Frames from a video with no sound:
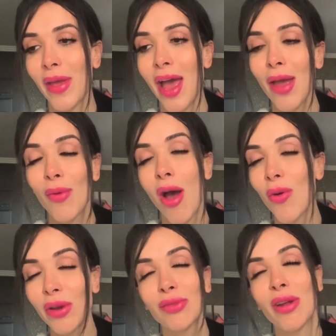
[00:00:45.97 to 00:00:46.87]
I
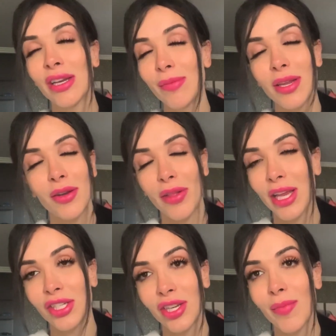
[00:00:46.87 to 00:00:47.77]
always wanted to be in a
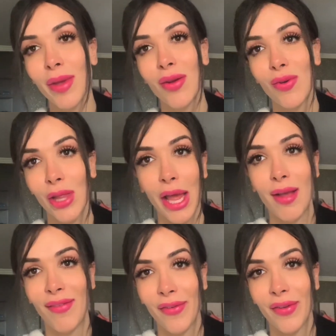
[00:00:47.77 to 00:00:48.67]
relationship my whole
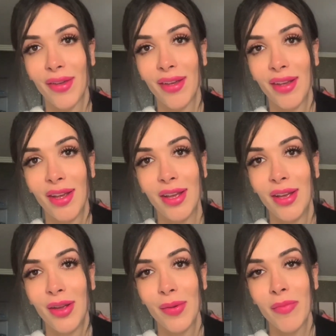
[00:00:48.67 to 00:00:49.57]
life.
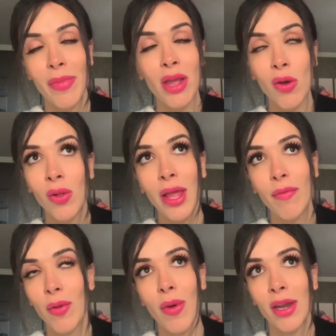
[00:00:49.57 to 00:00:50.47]
My whole life
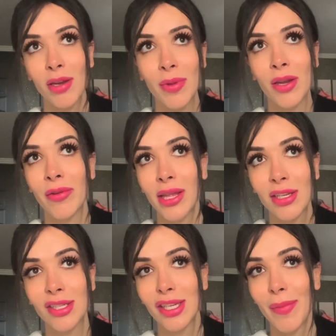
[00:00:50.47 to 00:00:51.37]
I wanted to be in a
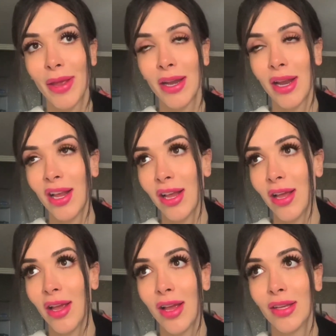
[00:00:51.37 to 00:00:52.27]
relationship, and
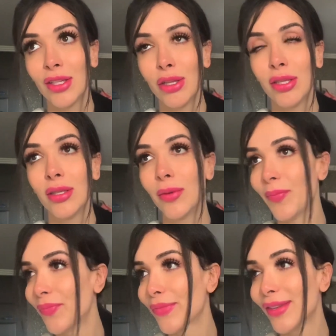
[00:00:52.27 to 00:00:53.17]

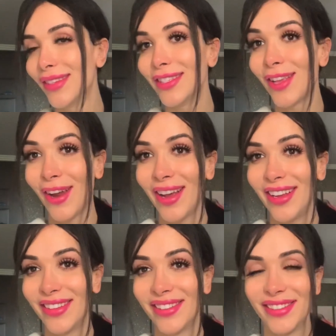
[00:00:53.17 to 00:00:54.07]
sorry,
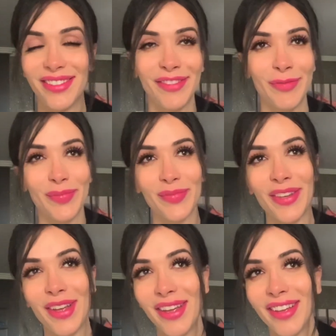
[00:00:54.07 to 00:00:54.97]

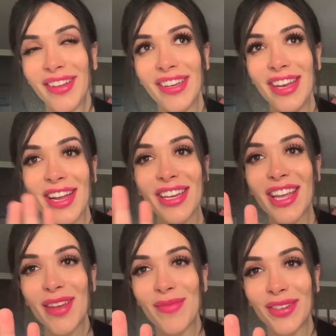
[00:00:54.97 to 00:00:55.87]
not gonna
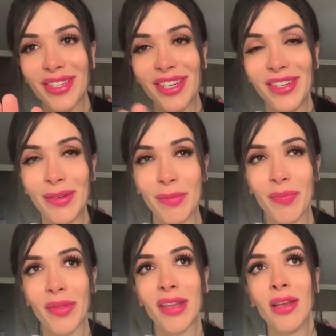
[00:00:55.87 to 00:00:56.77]
get emotional,
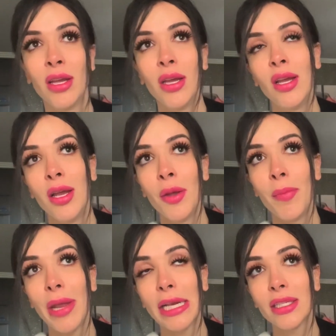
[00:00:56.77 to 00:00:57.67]

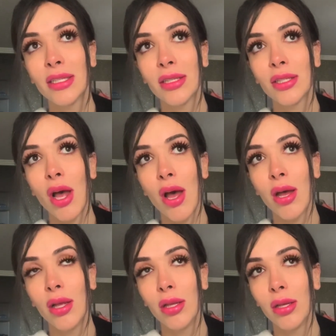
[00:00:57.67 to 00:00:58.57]
but I just
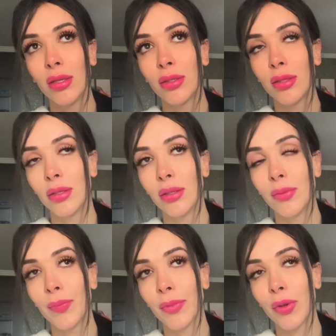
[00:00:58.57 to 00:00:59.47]
saw,
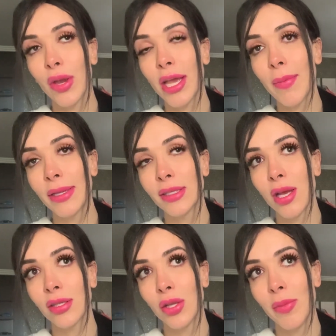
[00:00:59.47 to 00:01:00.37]
growing up, I saw
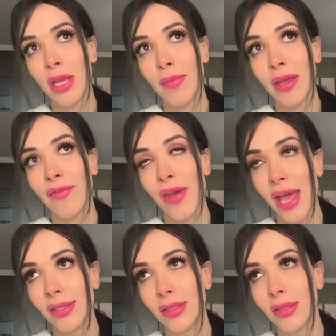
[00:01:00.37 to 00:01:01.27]
so many of my
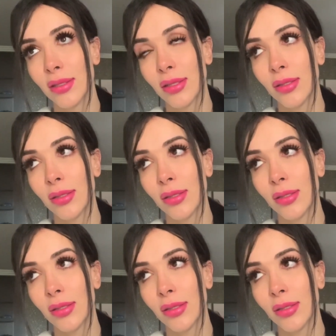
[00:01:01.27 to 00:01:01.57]
friends